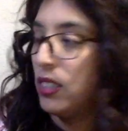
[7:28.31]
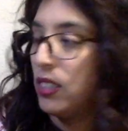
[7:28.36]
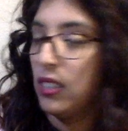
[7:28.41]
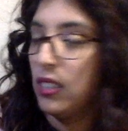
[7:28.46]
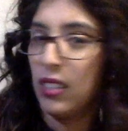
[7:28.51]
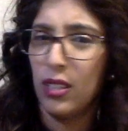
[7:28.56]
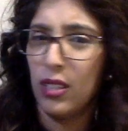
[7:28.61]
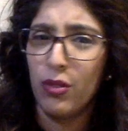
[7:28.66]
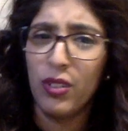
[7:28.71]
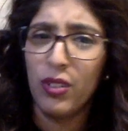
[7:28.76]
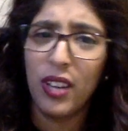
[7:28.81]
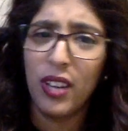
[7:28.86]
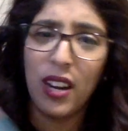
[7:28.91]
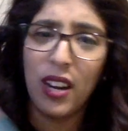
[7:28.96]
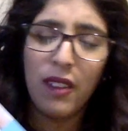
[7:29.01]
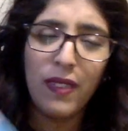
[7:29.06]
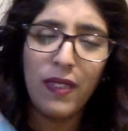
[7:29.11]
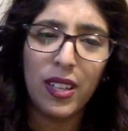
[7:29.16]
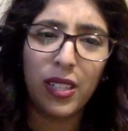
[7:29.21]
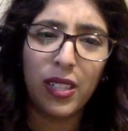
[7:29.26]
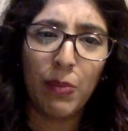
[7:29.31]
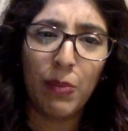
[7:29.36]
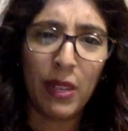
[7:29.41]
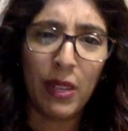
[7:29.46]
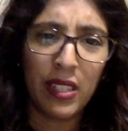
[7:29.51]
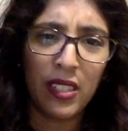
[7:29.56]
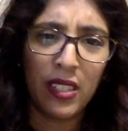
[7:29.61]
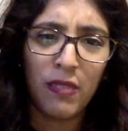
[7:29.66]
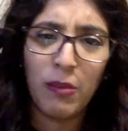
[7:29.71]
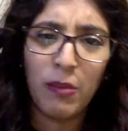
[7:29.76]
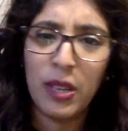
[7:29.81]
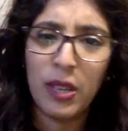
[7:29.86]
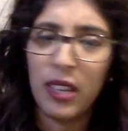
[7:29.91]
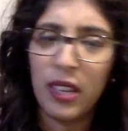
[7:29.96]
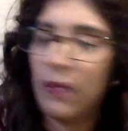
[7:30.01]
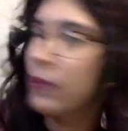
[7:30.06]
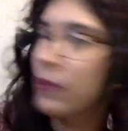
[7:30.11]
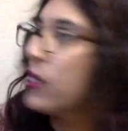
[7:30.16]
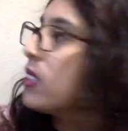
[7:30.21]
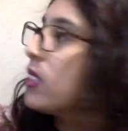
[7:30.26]
These were kind of expensive, but
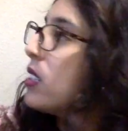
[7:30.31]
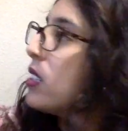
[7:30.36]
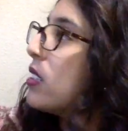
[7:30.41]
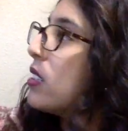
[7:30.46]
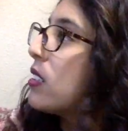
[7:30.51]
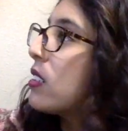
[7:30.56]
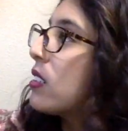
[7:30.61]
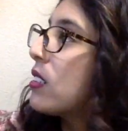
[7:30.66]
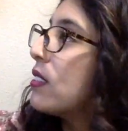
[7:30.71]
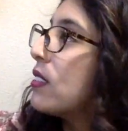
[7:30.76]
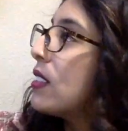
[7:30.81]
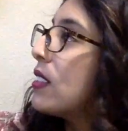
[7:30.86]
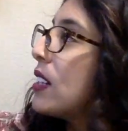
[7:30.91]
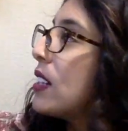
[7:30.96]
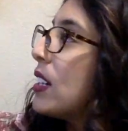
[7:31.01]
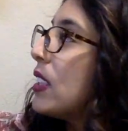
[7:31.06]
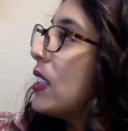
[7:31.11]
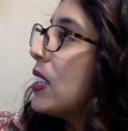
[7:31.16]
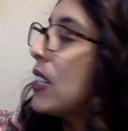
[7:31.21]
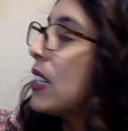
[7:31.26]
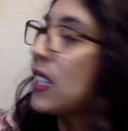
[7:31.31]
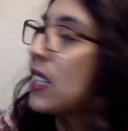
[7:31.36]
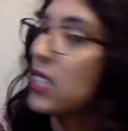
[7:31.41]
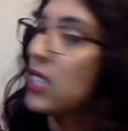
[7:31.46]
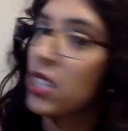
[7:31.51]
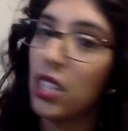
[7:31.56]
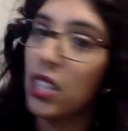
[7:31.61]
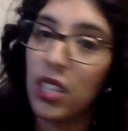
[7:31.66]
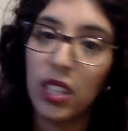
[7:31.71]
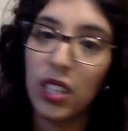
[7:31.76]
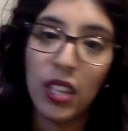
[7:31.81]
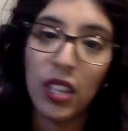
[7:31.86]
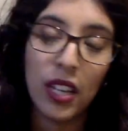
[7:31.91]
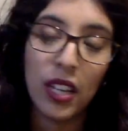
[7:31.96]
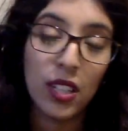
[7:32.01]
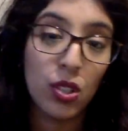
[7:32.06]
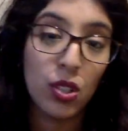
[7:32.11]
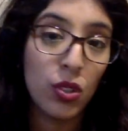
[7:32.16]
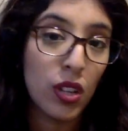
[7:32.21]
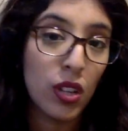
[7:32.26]
I think it's a good thing
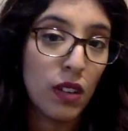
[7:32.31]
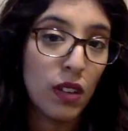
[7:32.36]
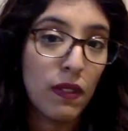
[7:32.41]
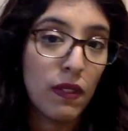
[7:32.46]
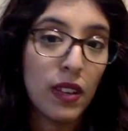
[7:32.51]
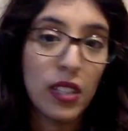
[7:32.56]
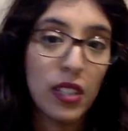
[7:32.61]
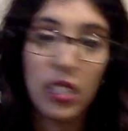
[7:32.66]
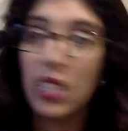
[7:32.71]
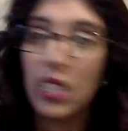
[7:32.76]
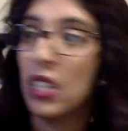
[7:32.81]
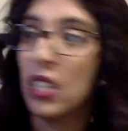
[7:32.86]
to invest